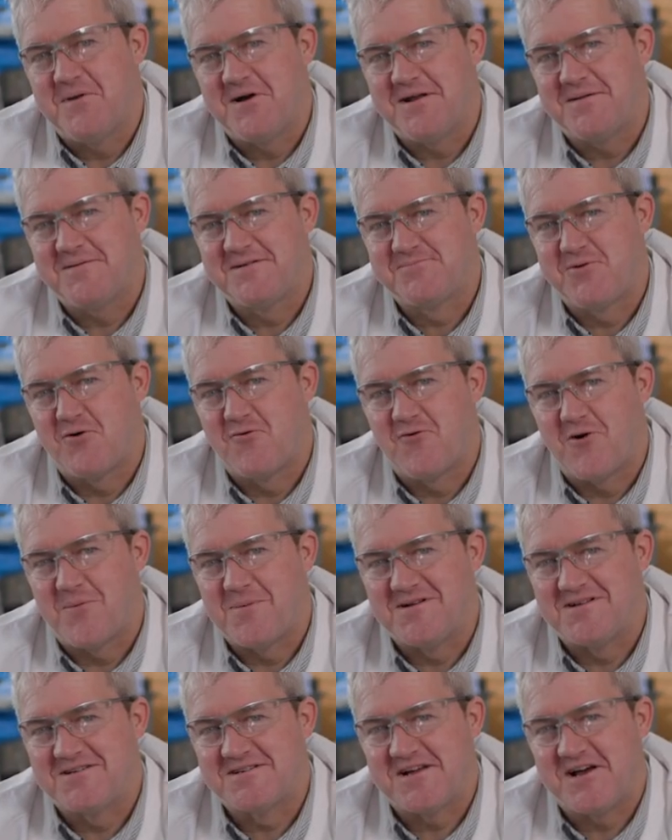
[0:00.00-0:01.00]
my name is Paul
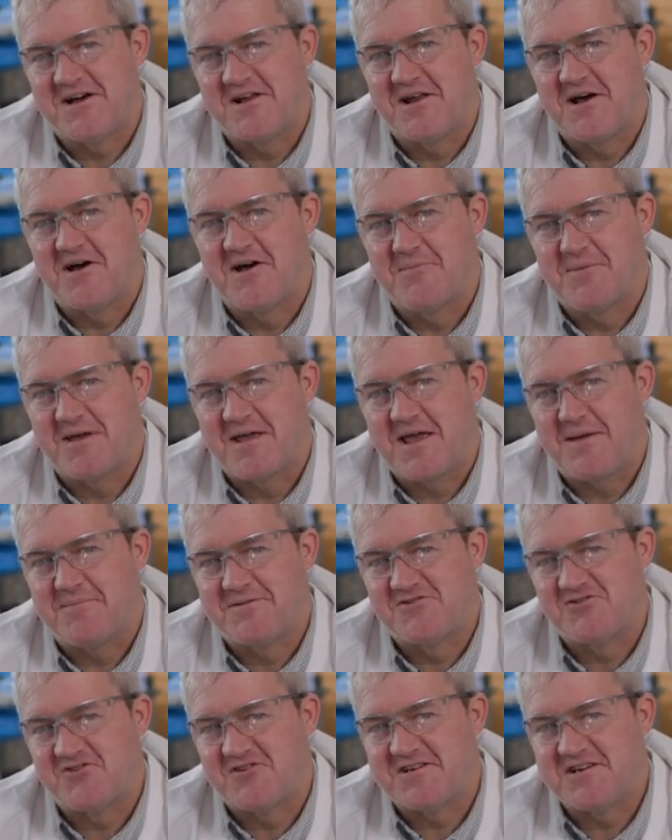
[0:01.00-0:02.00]
Roberts and I'm a
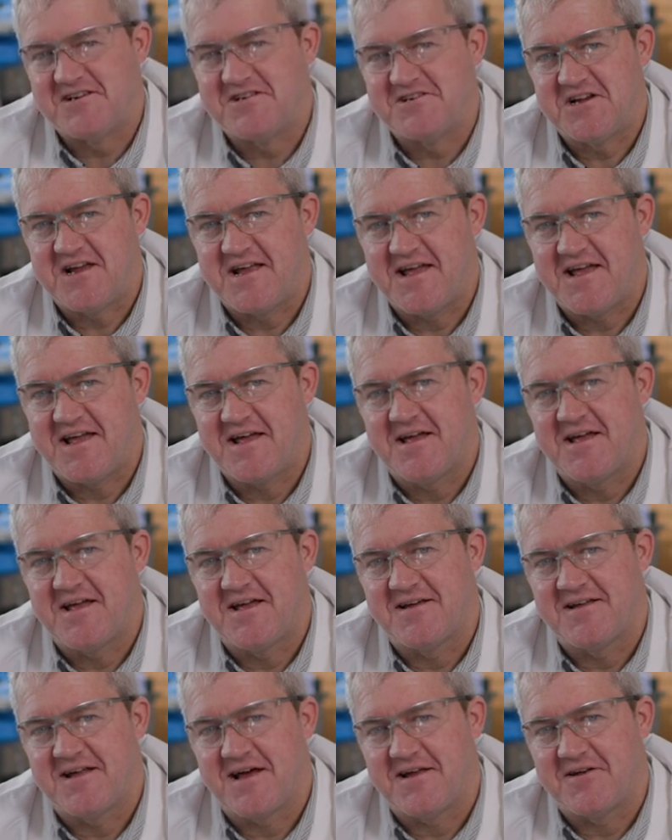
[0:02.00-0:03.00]
chemistry teacher here
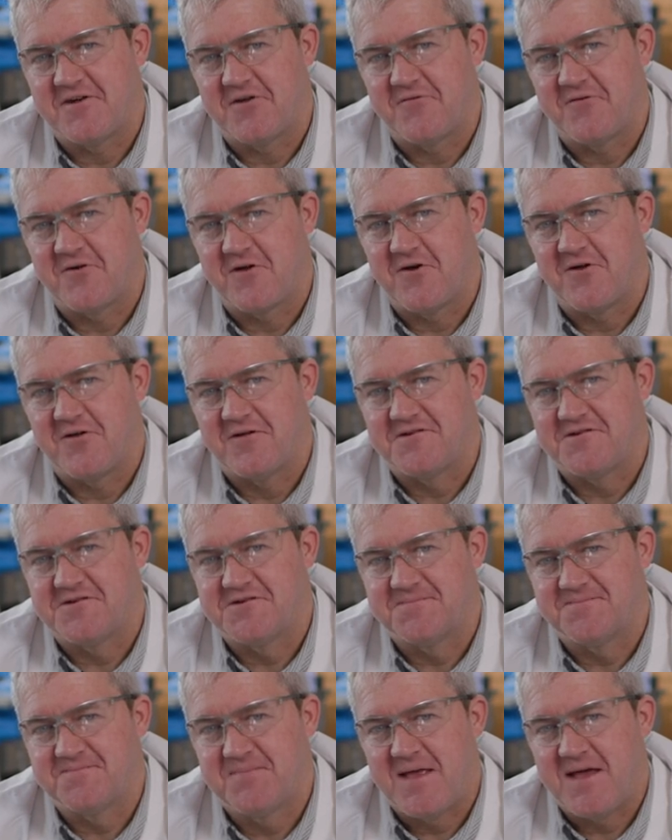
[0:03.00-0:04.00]
at Andover College.
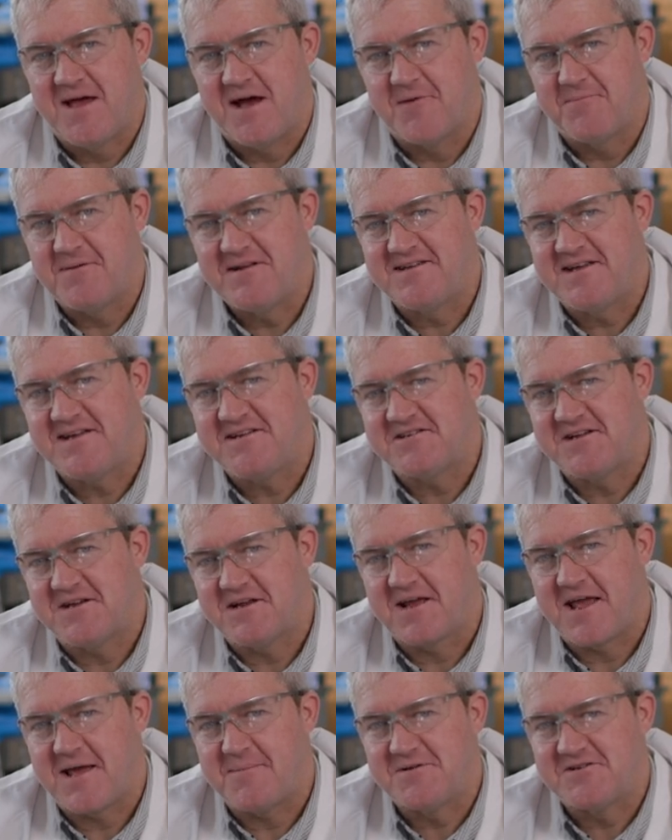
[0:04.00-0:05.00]
I've been
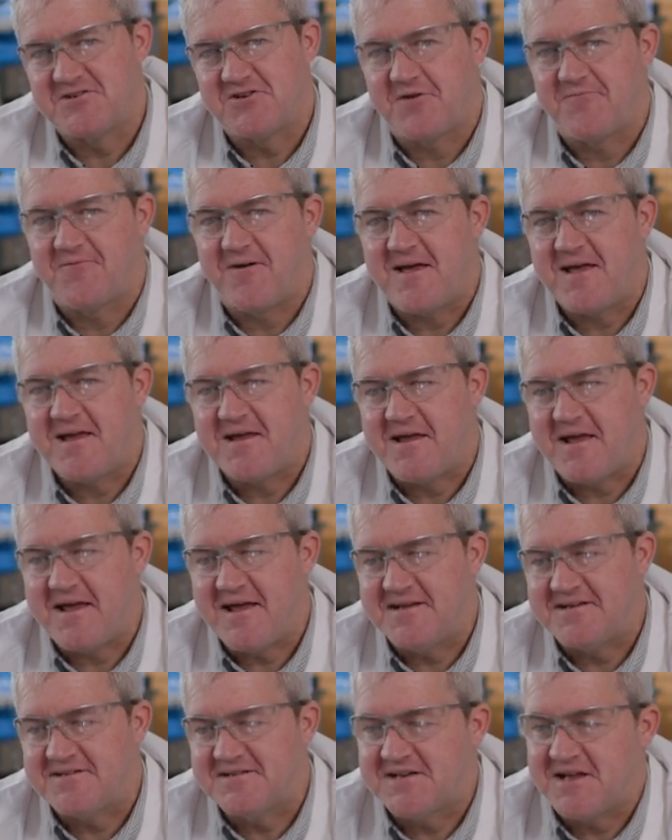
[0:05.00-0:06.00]
teaching chemistry for eight
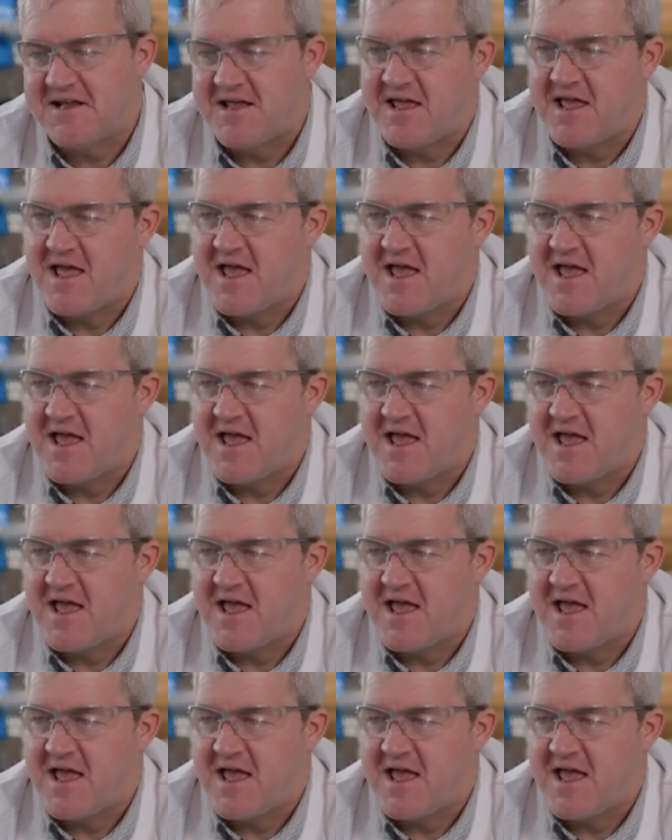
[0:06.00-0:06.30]
years